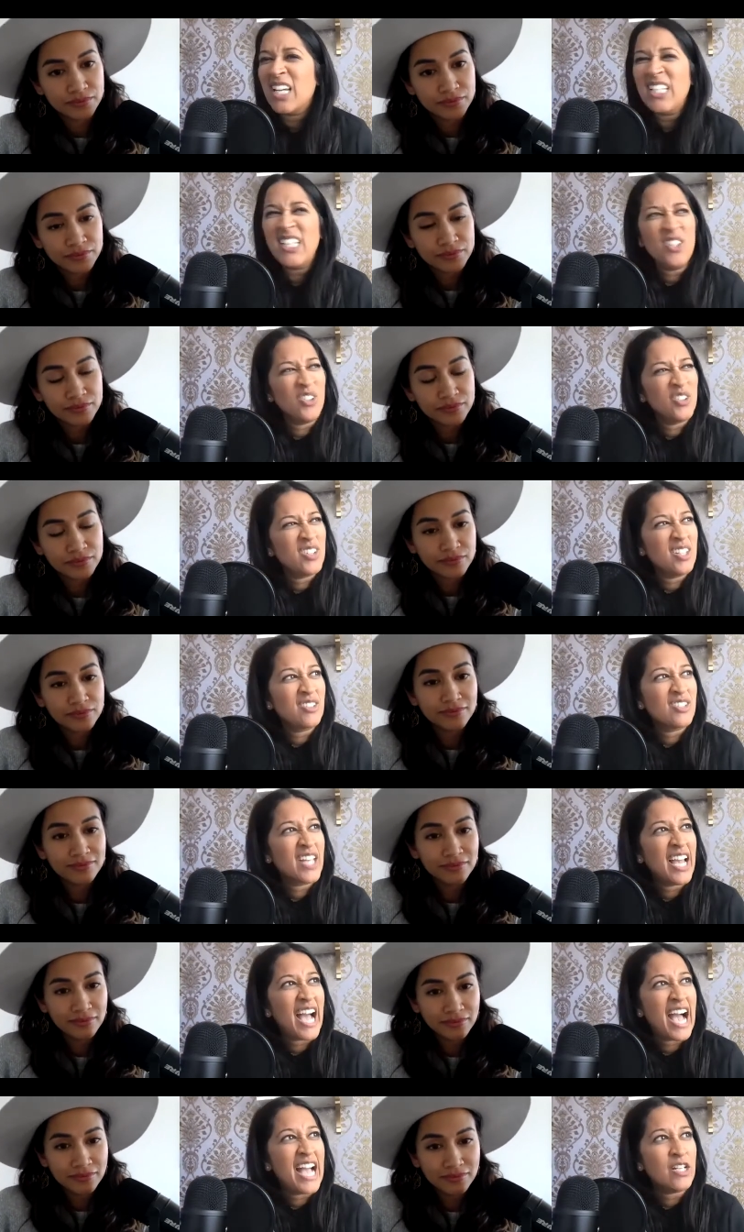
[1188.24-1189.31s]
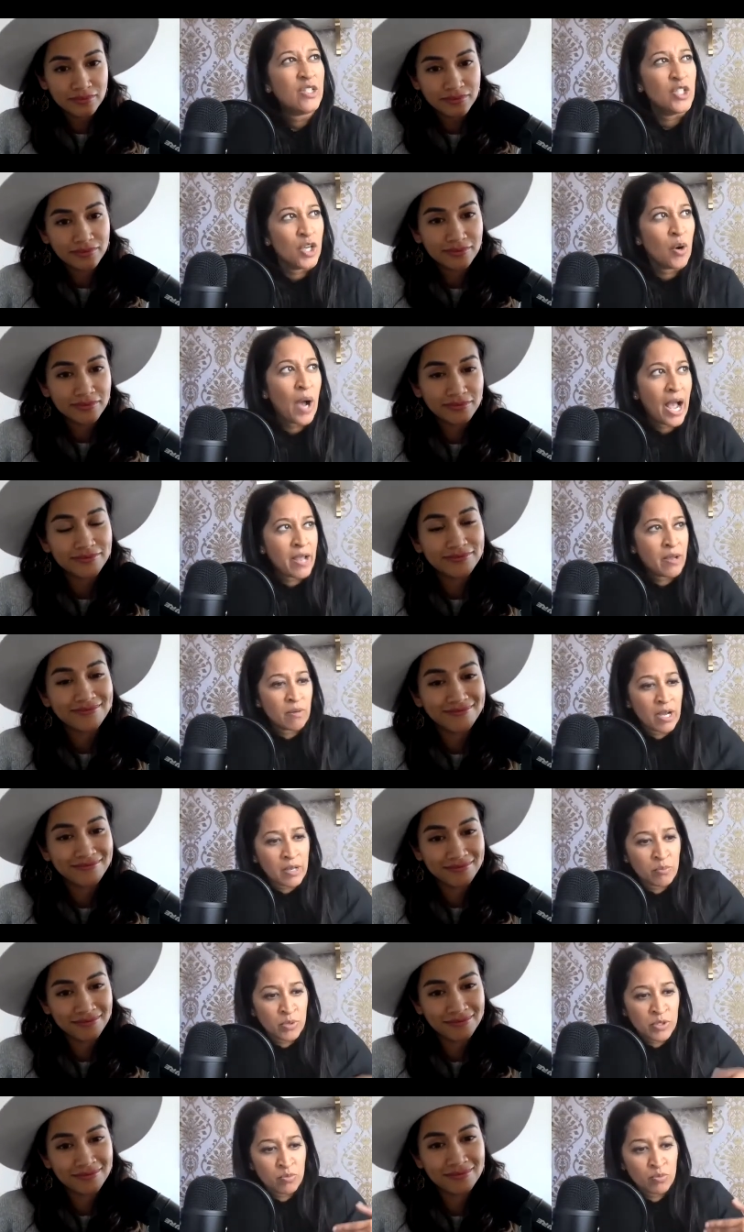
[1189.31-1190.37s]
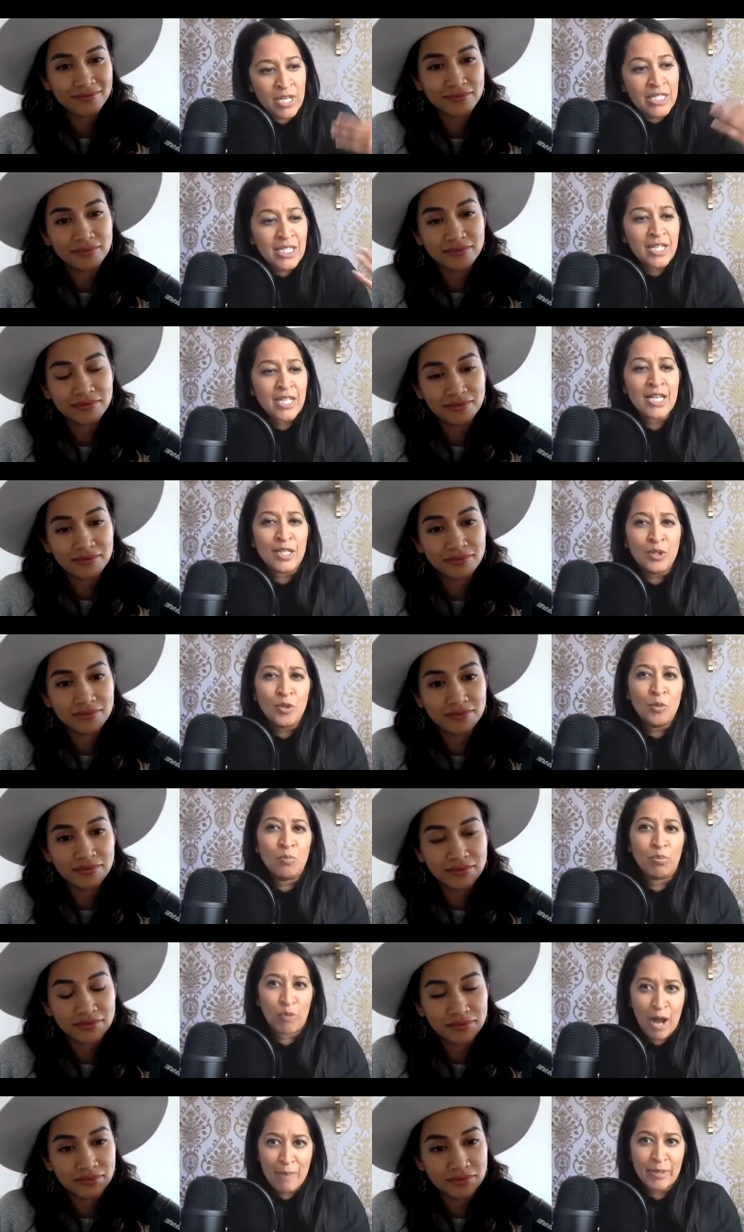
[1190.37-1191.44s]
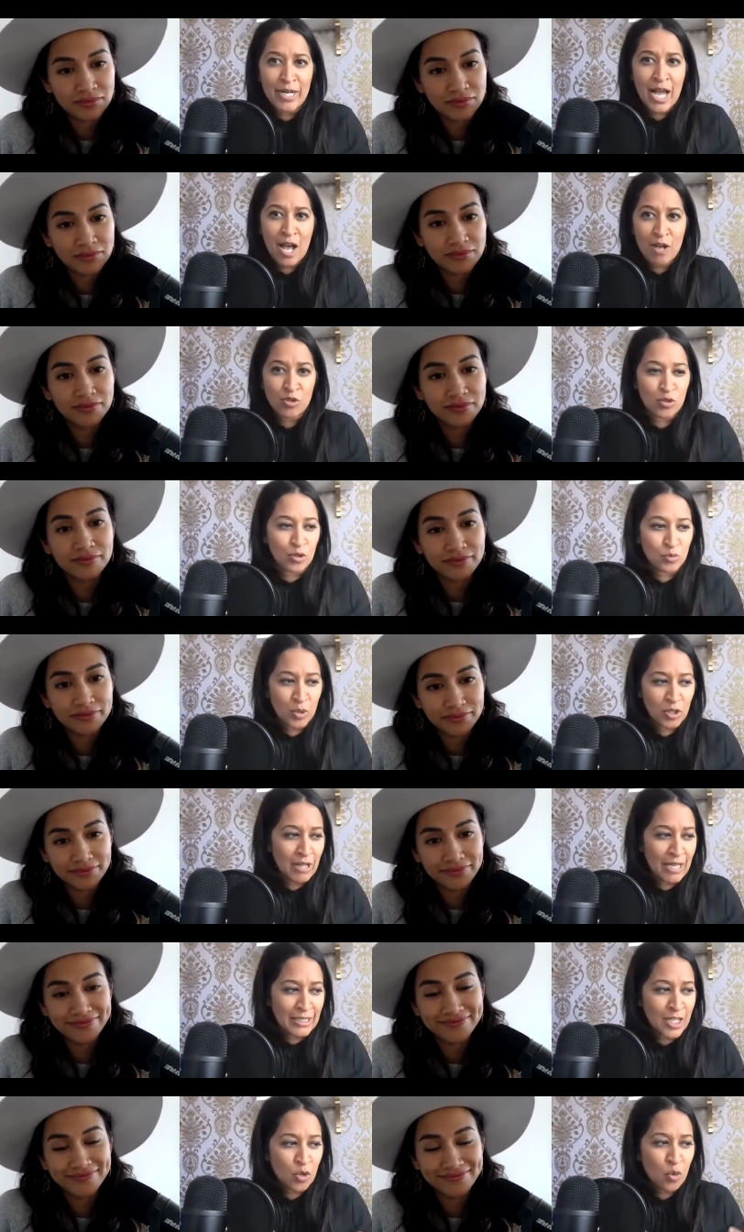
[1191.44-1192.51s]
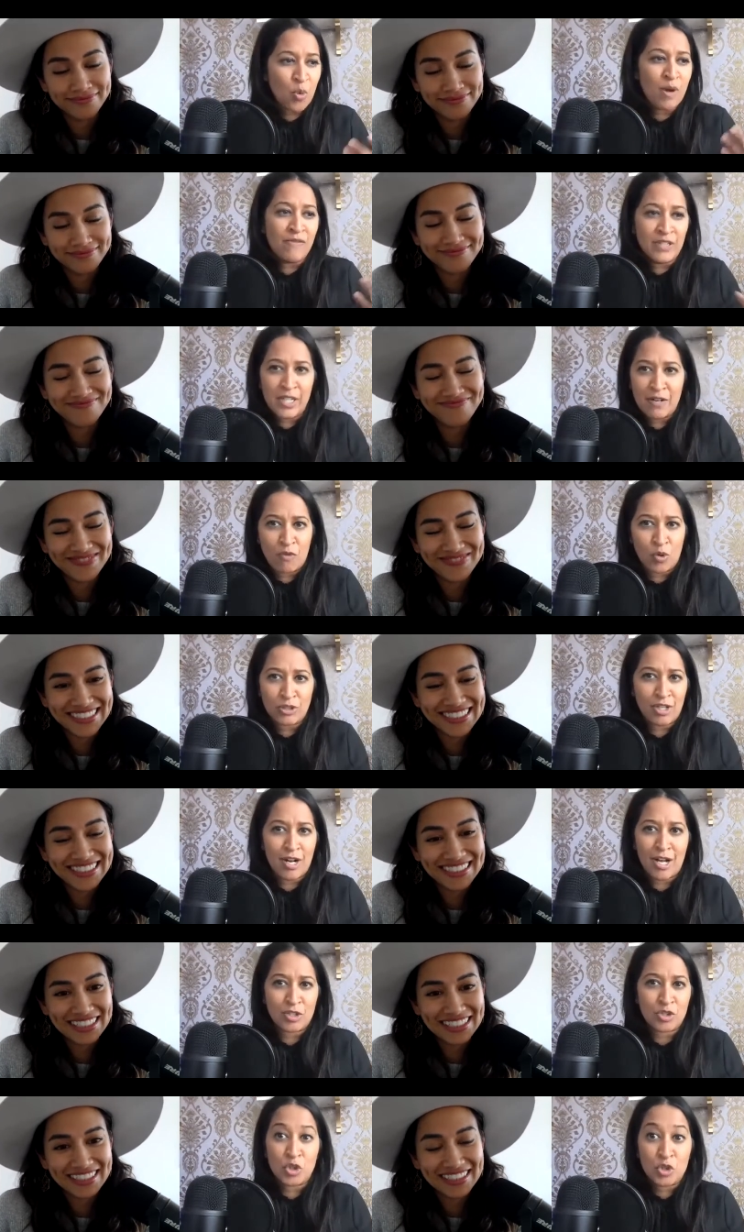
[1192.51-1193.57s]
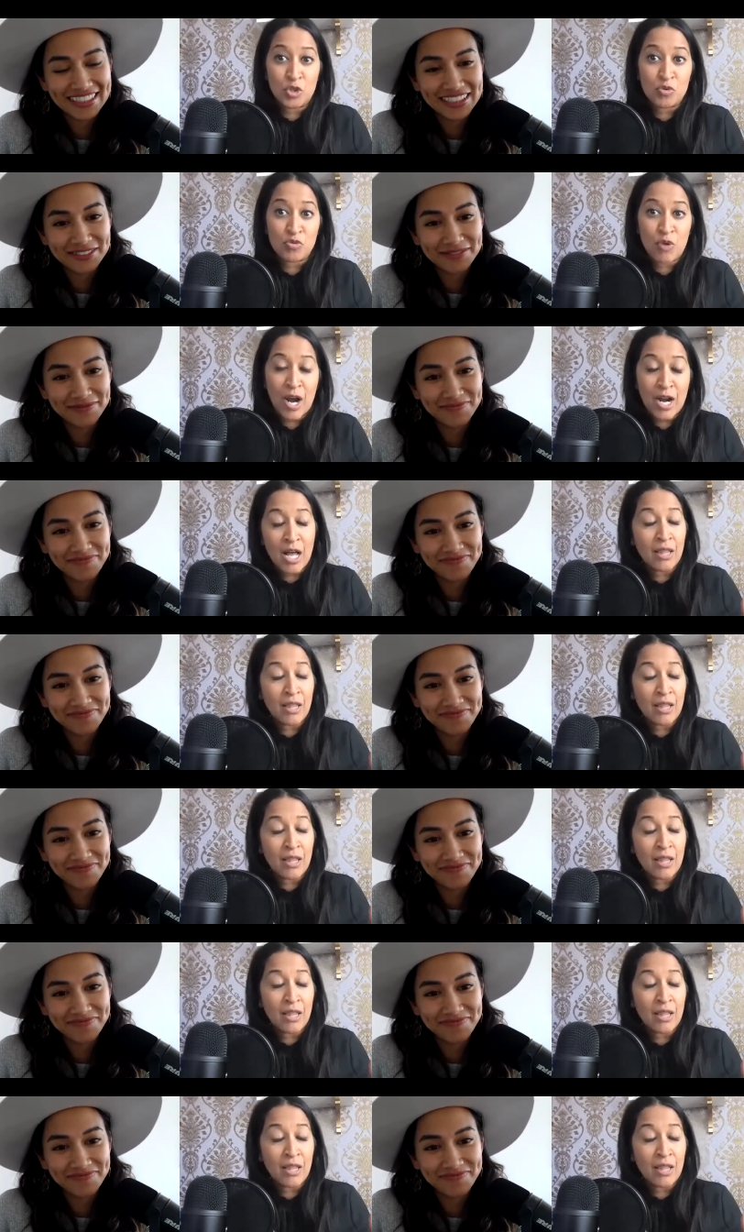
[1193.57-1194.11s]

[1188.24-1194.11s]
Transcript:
Speaker 1: you know, there's like, I, you know, I, I was raised in a Hindu Brahmin household. We were like the equivalent of Orthodox Jews, right?